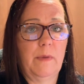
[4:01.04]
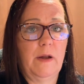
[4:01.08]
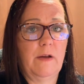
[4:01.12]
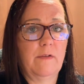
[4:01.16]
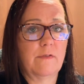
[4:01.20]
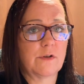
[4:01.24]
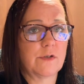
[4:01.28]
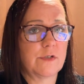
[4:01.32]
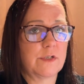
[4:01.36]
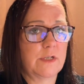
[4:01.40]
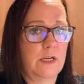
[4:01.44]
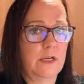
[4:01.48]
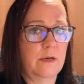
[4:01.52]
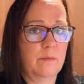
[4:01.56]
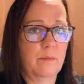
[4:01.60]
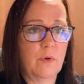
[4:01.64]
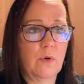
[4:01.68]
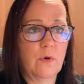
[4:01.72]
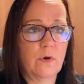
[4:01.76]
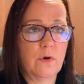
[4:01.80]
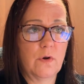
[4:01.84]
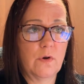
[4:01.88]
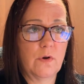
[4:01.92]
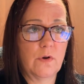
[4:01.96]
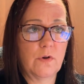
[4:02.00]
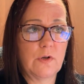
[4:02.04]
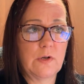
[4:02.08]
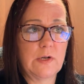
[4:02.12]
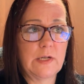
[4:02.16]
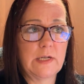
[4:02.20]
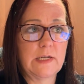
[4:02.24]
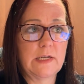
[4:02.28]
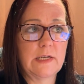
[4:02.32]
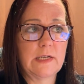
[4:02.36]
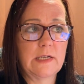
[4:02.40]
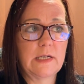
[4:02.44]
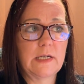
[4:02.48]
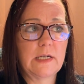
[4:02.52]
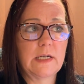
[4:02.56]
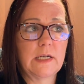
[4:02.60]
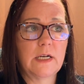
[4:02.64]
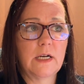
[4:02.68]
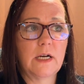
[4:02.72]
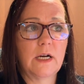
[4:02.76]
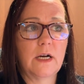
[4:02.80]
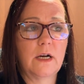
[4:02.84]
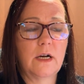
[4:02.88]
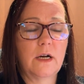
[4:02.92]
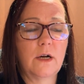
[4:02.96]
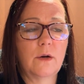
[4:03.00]
never seen a barn.
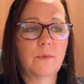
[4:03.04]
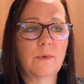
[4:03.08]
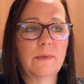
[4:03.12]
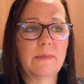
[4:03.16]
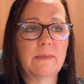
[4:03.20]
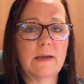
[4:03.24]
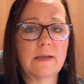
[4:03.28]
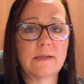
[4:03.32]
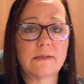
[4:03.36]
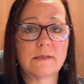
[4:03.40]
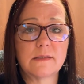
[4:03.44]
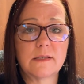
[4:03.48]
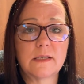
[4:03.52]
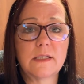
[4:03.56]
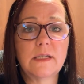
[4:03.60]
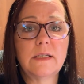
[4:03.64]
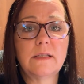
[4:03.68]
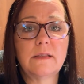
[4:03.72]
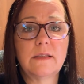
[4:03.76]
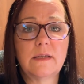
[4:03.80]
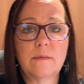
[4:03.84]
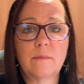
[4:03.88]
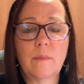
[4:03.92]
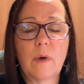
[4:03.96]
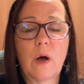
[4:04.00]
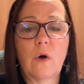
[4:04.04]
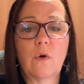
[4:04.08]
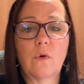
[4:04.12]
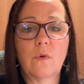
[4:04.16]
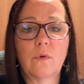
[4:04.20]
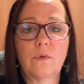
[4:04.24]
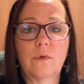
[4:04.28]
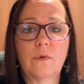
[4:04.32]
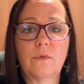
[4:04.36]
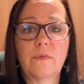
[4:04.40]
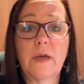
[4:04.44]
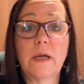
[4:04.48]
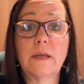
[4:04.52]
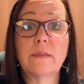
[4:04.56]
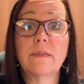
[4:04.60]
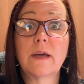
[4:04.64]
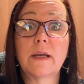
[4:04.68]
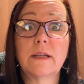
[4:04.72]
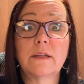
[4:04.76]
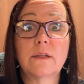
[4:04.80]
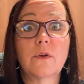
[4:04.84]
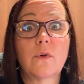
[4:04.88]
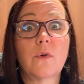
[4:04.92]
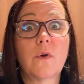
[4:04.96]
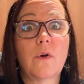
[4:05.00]
When they see them on, they
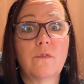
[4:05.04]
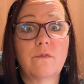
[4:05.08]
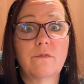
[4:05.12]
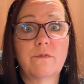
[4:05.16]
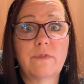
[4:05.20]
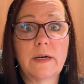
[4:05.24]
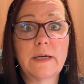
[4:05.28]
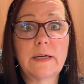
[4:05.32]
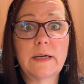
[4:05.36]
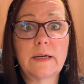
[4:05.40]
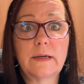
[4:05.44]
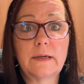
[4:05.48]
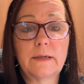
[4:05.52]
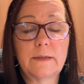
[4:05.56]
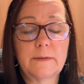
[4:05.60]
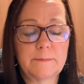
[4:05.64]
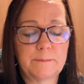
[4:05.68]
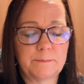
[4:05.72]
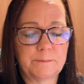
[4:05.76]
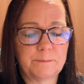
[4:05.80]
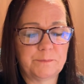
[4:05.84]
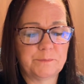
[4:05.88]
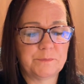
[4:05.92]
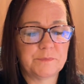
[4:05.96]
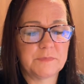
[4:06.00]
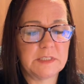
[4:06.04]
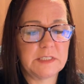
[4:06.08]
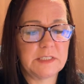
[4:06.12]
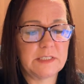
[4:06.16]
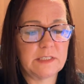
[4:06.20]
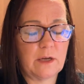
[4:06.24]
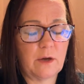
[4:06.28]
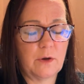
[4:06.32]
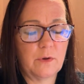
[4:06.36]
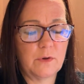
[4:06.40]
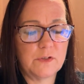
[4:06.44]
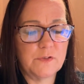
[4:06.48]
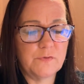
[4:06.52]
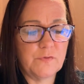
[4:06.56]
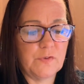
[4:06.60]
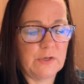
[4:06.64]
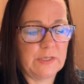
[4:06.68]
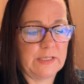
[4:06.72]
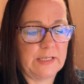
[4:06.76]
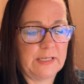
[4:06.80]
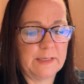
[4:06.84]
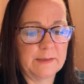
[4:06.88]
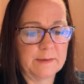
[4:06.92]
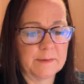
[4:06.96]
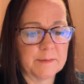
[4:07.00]
think they're on fire. So it's
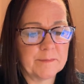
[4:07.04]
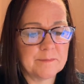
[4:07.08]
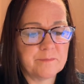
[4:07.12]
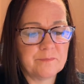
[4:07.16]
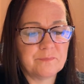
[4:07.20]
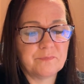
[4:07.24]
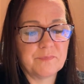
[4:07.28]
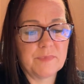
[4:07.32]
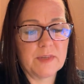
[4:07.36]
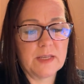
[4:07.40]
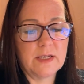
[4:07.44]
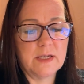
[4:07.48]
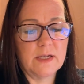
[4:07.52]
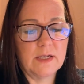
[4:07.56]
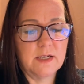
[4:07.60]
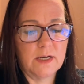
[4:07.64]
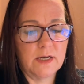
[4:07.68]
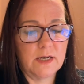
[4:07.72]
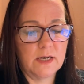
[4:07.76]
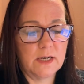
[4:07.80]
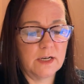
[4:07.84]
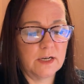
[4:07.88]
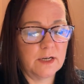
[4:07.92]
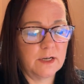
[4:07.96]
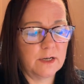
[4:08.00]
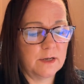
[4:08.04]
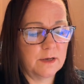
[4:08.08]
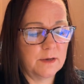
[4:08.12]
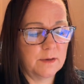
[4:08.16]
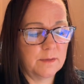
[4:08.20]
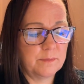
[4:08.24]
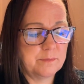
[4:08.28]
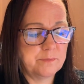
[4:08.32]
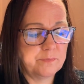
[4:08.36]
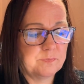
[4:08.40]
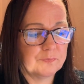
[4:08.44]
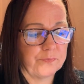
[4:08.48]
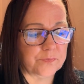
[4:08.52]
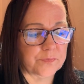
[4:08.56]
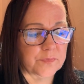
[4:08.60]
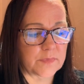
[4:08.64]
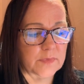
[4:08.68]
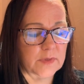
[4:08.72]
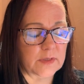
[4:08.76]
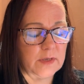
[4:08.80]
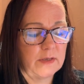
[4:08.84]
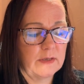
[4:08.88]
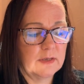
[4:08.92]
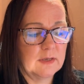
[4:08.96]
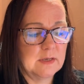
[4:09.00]
funny. Um,
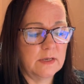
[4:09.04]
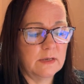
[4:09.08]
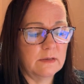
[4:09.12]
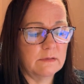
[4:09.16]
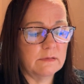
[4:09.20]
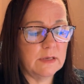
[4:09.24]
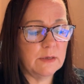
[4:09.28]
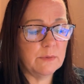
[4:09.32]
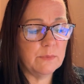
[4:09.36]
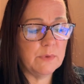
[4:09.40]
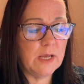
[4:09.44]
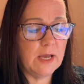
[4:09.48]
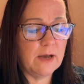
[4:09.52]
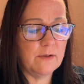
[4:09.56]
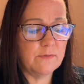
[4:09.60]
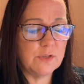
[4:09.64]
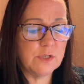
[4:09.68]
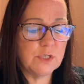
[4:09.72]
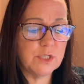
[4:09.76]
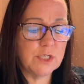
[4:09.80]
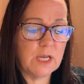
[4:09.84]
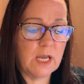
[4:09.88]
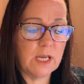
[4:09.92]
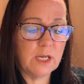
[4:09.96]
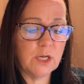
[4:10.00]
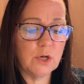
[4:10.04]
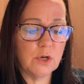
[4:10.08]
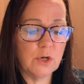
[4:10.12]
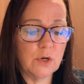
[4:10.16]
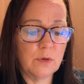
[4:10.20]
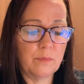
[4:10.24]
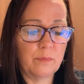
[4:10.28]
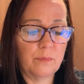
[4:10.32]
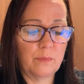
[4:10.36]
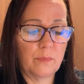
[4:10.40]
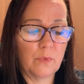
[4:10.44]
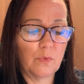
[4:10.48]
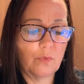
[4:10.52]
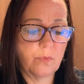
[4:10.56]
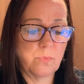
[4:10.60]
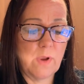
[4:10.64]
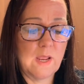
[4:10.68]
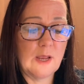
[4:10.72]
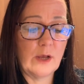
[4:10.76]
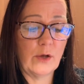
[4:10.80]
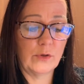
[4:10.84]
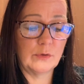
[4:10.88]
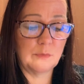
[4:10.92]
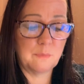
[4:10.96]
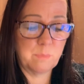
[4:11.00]
then we have the Shaker
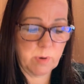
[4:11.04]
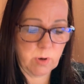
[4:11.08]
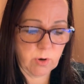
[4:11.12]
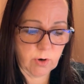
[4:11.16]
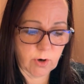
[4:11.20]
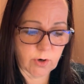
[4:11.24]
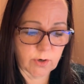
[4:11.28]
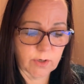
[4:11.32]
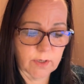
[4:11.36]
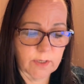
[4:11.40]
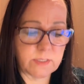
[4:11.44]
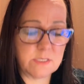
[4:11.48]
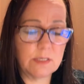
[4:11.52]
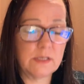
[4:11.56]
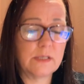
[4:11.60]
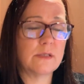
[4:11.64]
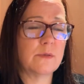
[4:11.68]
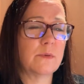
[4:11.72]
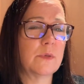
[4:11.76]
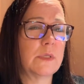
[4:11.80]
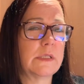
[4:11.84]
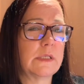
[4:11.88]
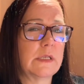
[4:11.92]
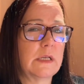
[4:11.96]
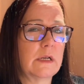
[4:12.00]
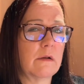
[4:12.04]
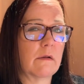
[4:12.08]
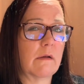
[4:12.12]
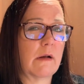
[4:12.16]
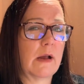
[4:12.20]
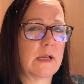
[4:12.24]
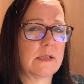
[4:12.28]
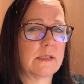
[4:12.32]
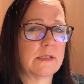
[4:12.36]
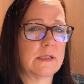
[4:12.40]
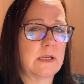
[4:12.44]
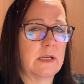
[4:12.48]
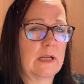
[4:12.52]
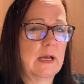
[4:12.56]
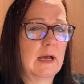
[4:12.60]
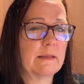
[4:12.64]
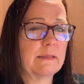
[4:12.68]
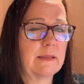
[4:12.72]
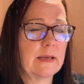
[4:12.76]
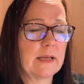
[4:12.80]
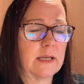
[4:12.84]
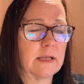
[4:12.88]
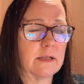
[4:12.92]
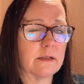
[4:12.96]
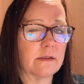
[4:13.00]
Round Barn. This one's interesting. I
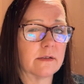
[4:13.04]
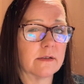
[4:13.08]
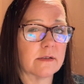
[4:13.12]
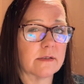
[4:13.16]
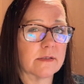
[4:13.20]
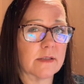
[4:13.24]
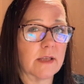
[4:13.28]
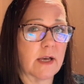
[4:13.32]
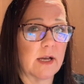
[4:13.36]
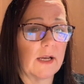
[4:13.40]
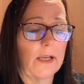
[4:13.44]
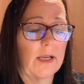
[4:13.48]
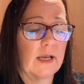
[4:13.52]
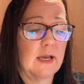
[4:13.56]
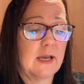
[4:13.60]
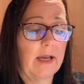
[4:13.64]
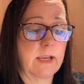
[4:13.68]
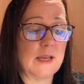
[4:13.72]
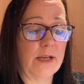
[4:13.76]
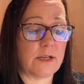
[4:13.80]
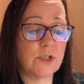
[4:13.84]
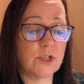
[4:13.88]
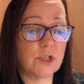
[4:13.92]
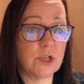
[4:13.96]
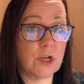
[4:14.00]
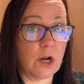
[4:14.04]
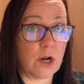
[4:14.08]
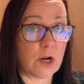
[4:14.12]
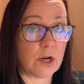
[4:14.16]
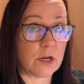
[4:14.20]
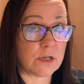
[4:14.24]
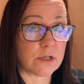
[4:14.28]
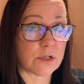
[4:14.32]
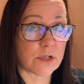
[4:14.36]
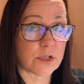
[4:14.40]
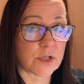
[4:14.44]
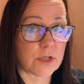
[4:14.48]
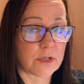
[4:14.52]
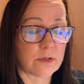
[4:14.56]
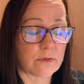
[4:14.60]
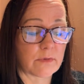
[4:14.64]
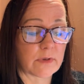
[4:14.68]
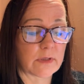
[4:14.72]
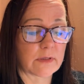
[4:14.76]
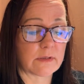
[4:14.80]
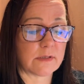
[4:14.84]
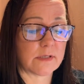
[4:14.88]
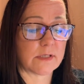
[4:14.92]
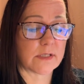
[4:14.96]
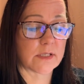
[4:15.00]
think it looks like a church
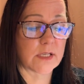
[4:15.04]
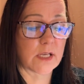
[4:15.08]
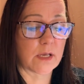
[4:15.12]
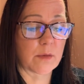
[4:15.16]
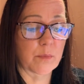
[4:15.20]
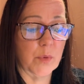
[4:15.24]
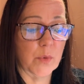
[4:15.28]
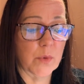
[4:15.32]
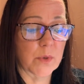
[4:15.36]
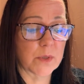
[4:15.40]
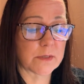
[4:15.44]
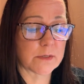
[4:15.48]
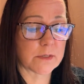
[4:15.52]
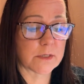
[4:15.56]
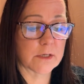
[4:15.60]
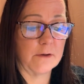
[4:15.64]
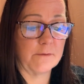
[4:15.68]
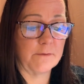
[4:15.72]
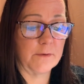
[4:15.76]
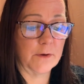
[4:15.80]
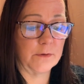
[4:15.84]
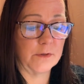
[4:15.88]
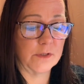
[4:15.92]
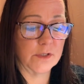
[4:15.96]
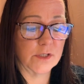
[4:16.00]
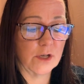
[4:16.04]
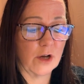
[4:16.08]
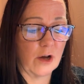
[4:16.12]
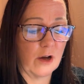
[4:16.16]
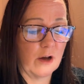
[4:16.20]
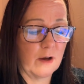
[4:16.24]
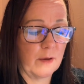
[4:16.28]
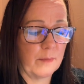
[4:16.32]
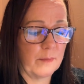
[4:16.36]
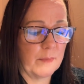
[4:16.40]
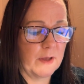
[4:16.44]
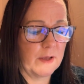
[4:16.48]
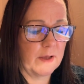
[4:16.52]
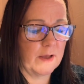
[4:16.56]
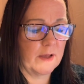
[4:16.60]
with a steeple and stuff on the top.